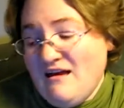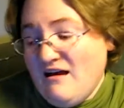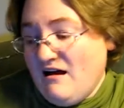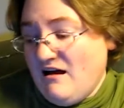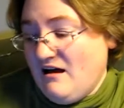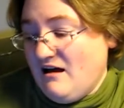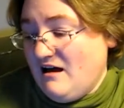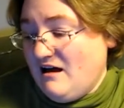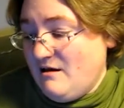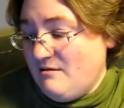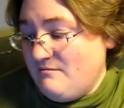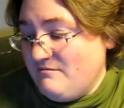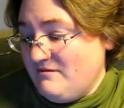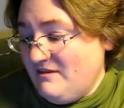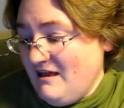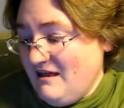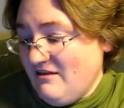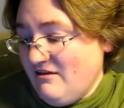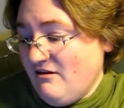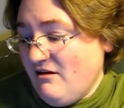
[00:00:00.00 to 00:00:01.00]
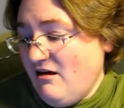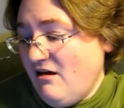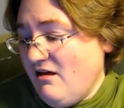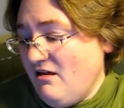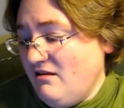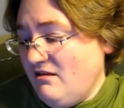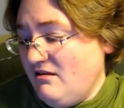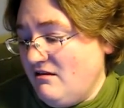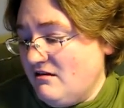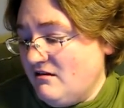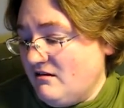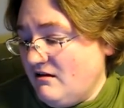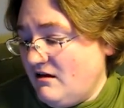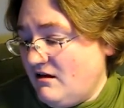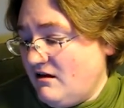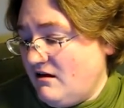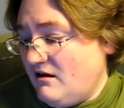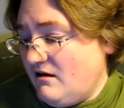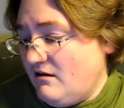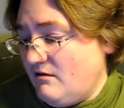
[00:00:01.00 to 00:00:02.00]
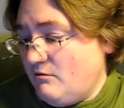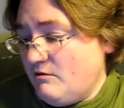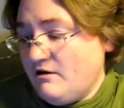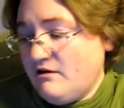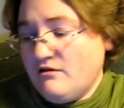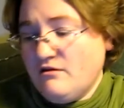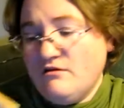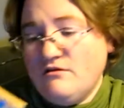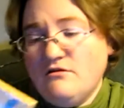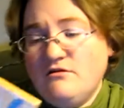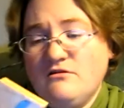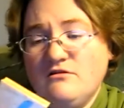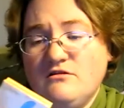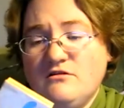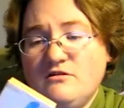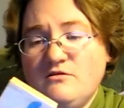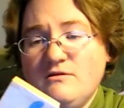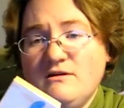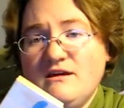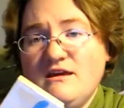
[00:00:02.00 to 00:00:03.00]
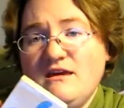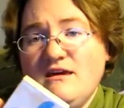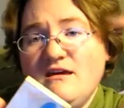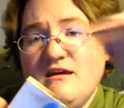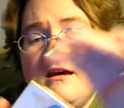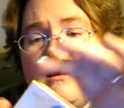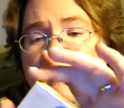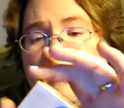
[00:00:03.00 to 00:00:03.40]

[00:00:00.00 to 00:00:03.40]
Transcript: That's all. One other quickie.